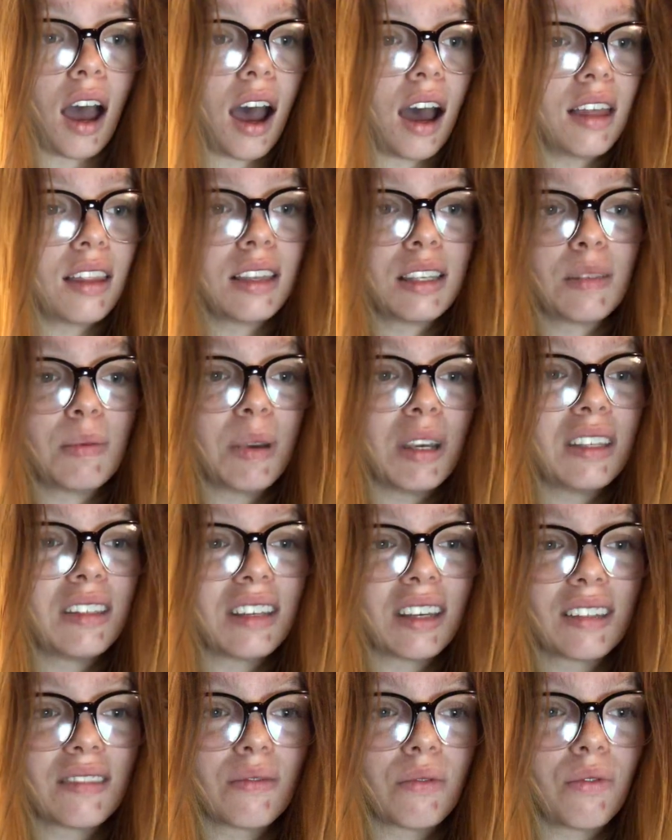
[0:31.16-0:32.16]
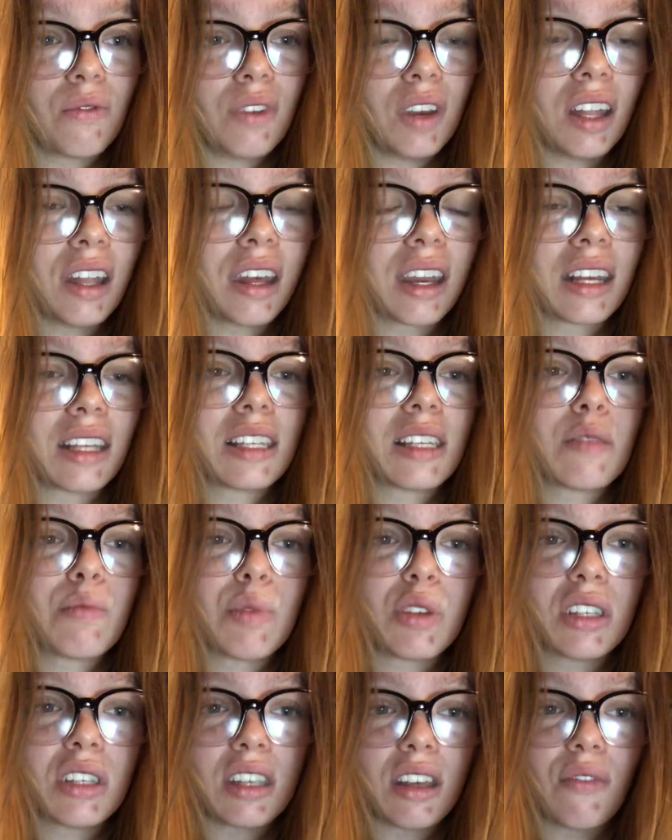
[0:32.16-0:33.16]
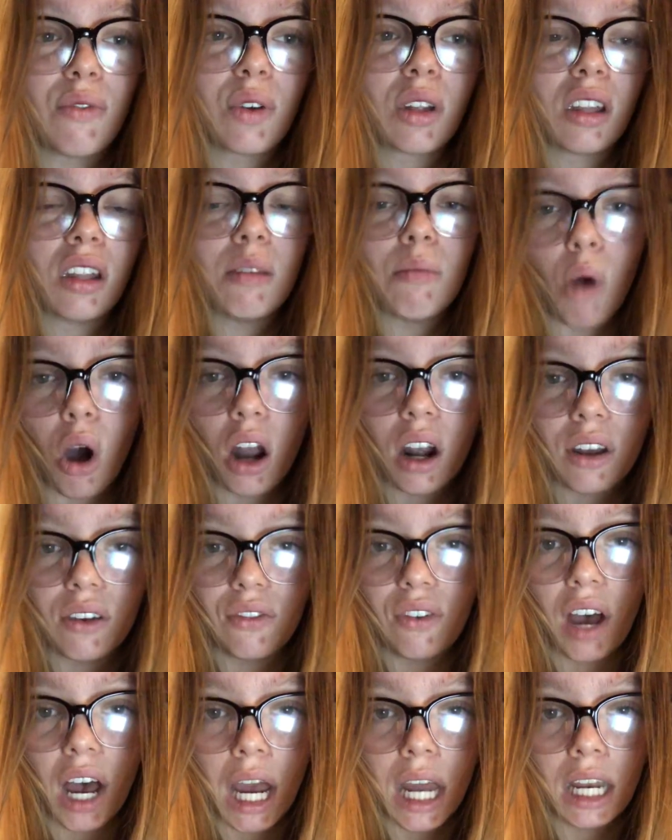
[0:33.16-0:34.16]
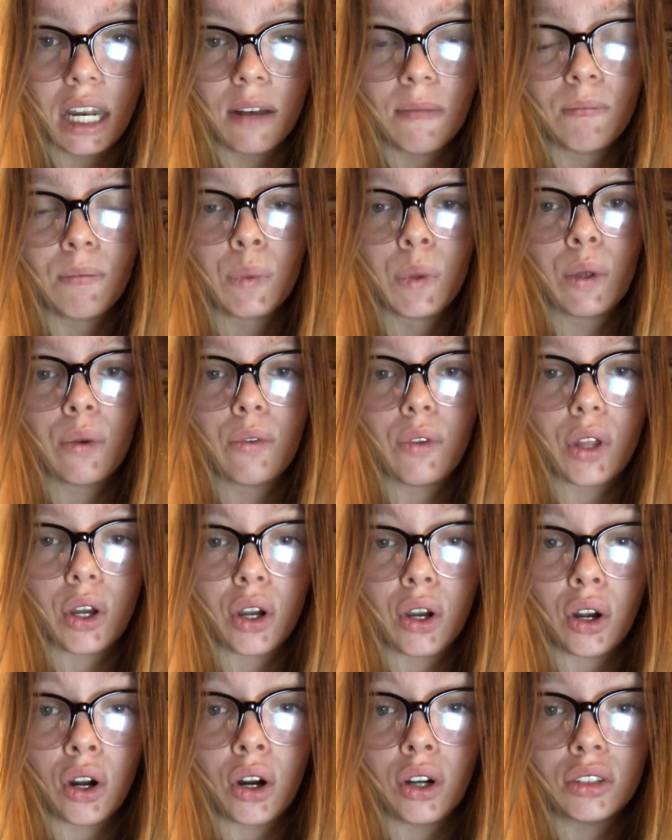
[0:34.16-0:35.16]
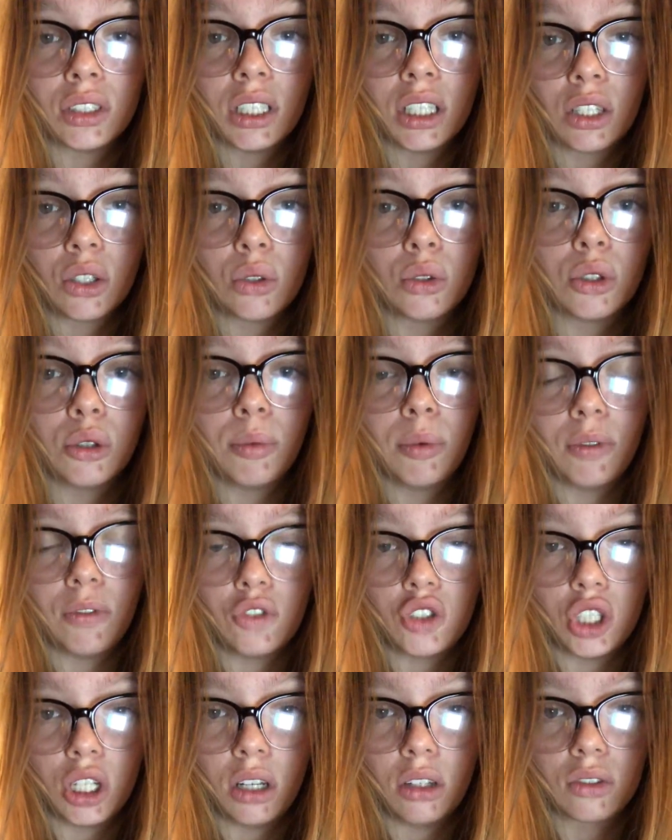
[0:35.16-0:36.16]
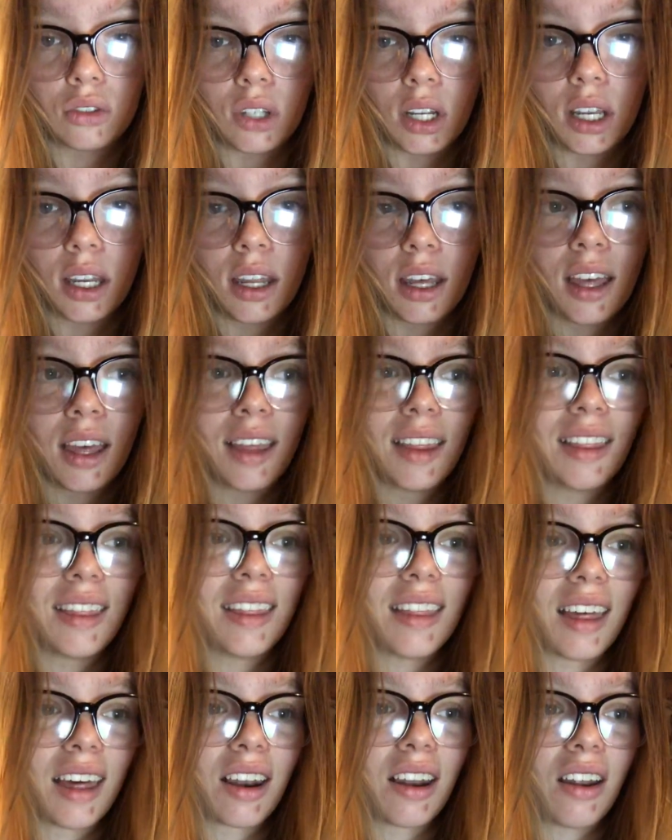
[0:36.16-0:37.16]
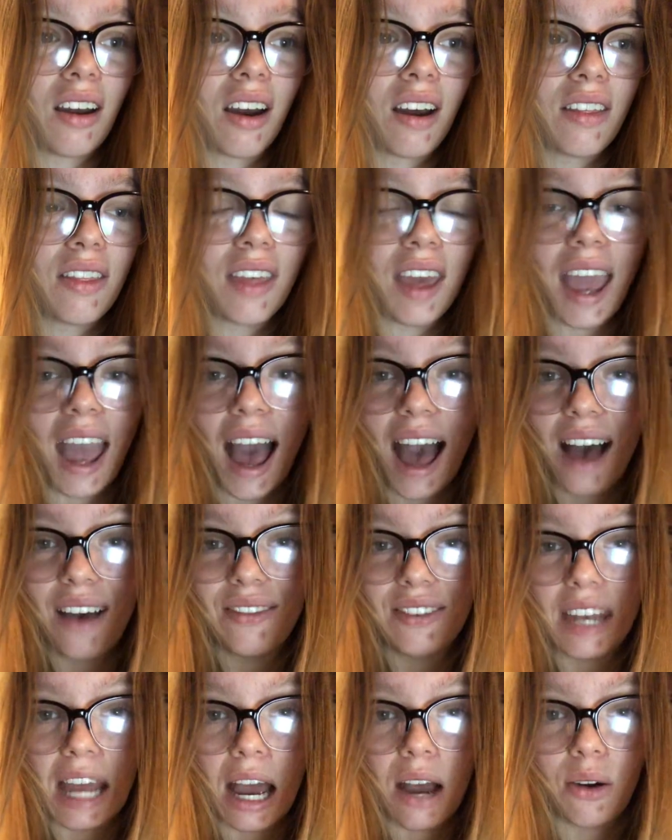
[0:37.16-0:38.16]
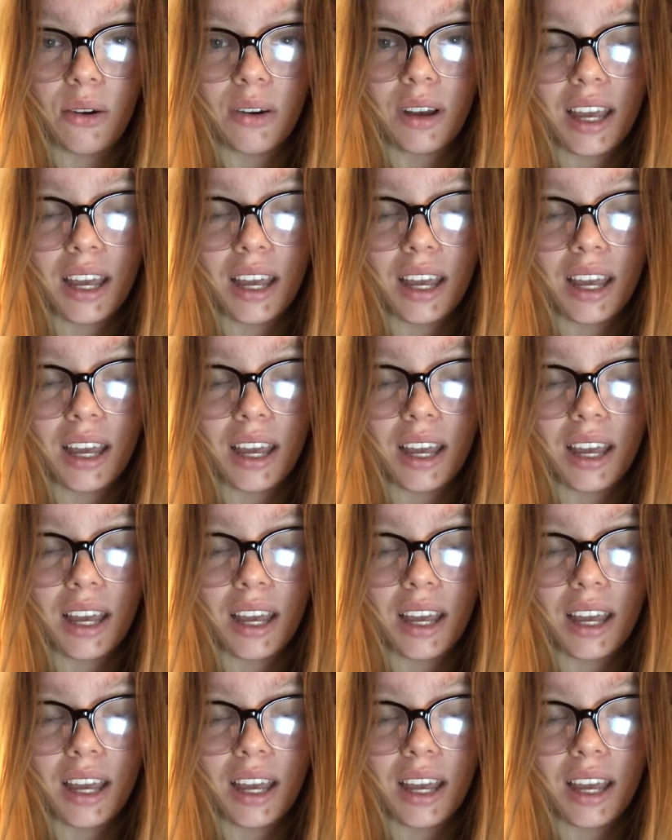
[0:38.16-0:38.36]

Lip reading: The space doesn't feel like it's specifically modified for the current group of children that they have now.